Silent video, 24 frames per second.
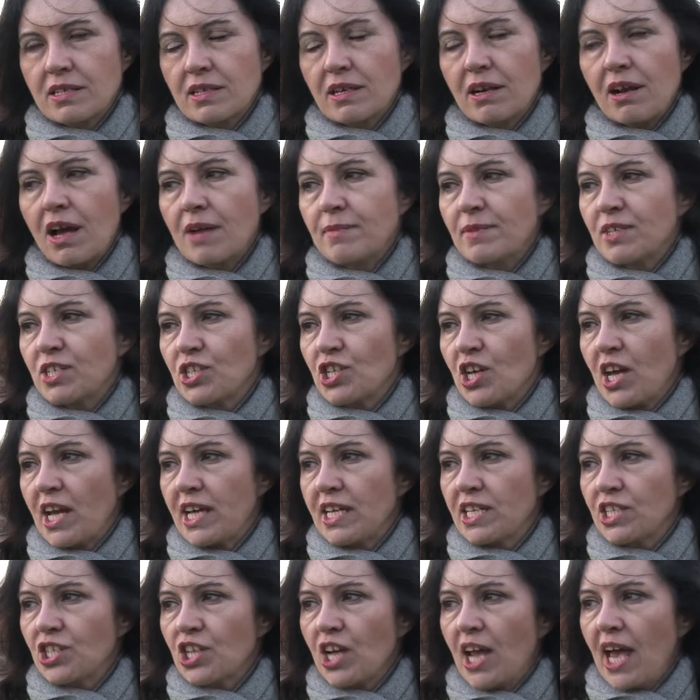and climate
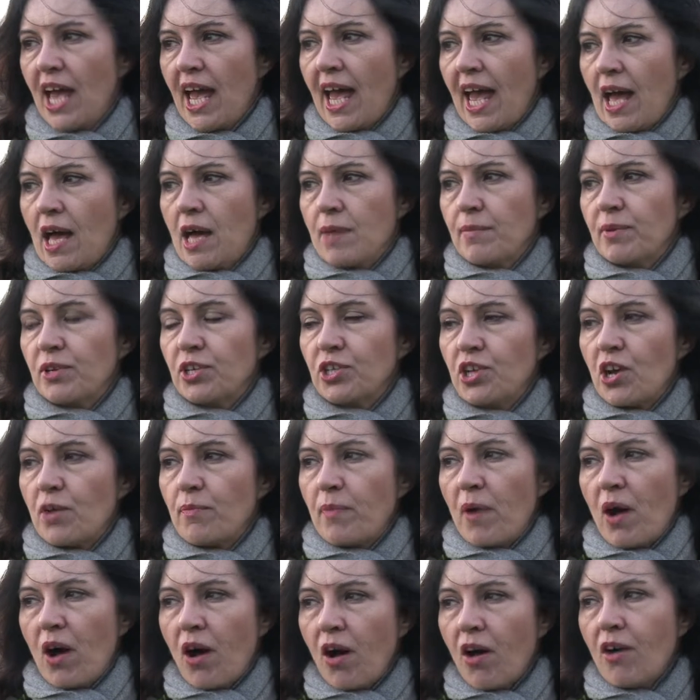change. But, you know,
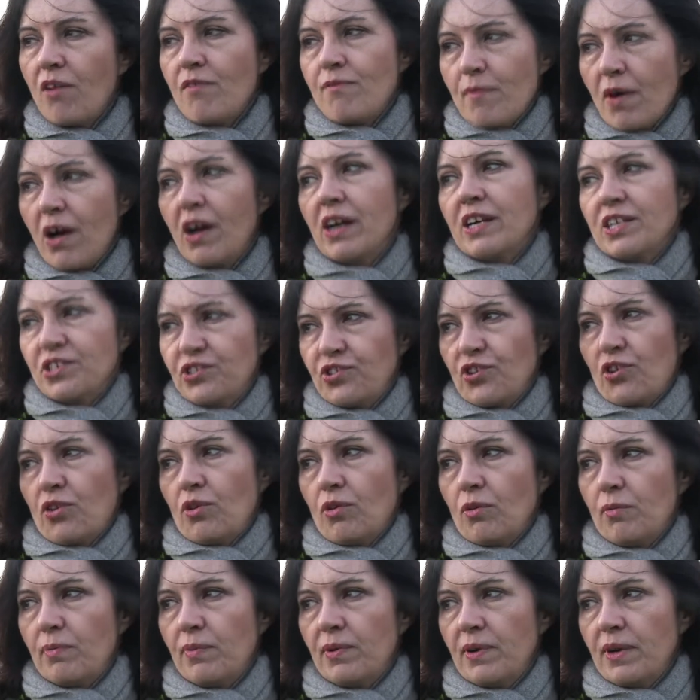part of my
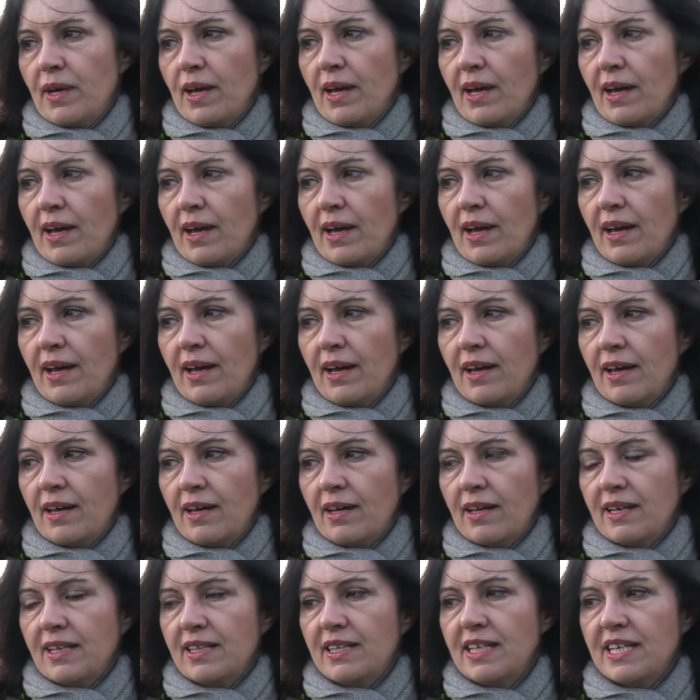job
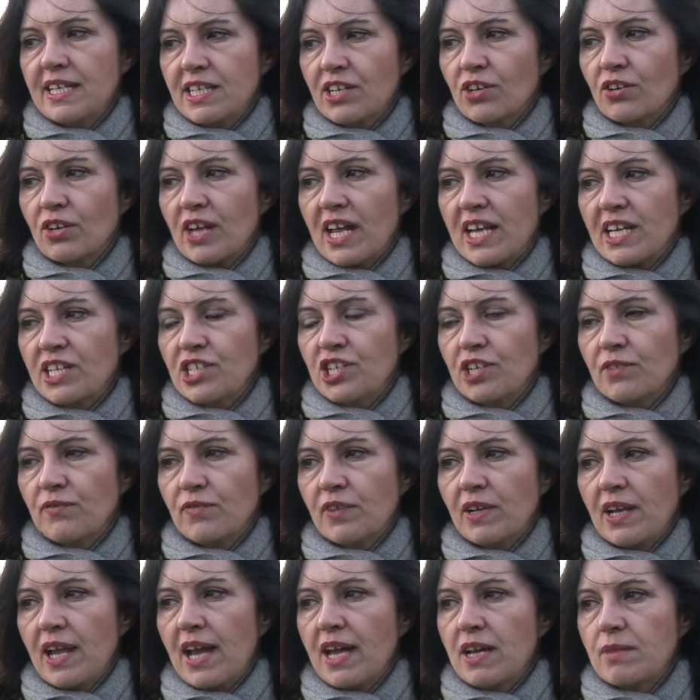leading on Energy
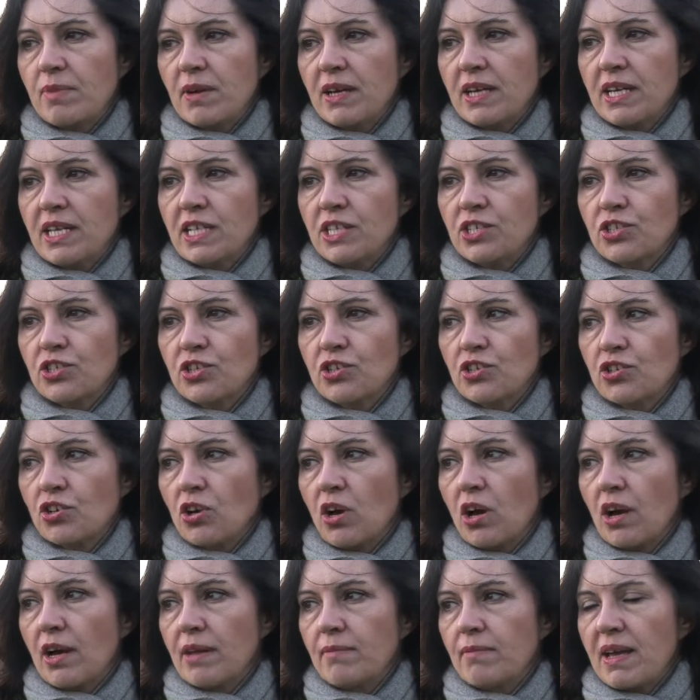for Labour is to
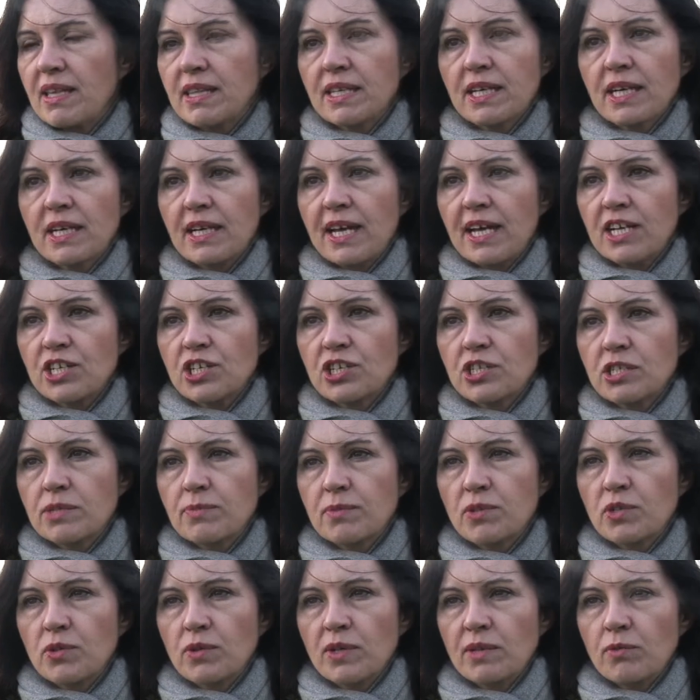try and make the connections
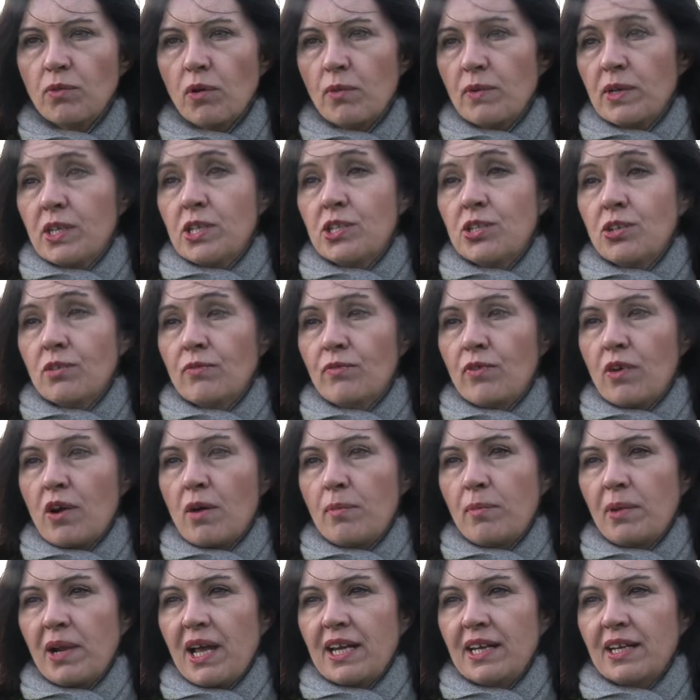between what we can do for
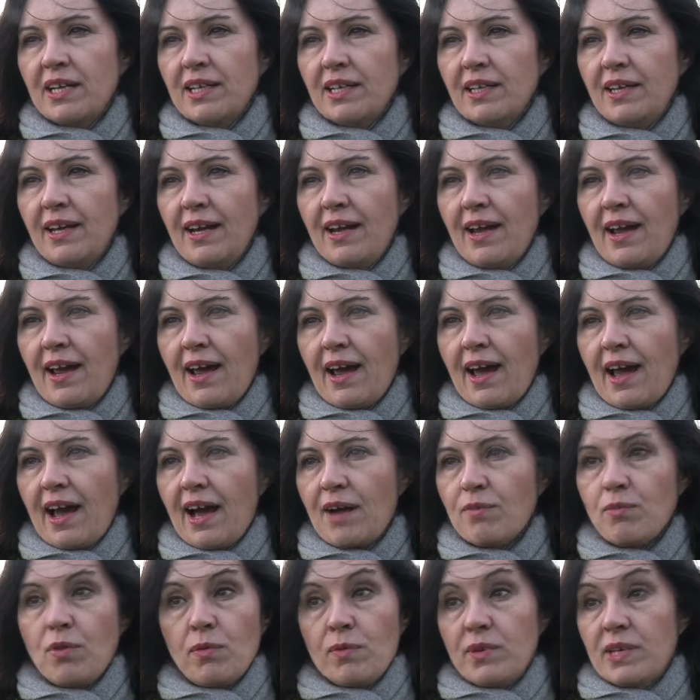our planet
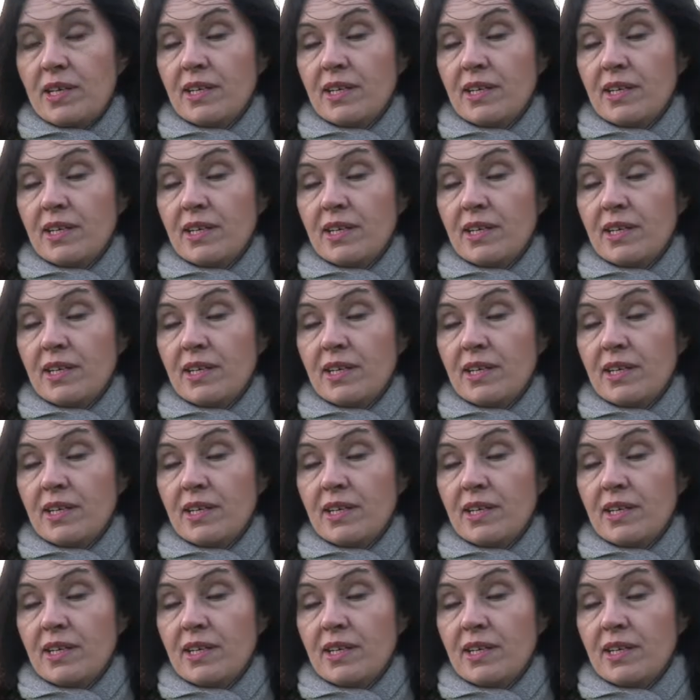and what we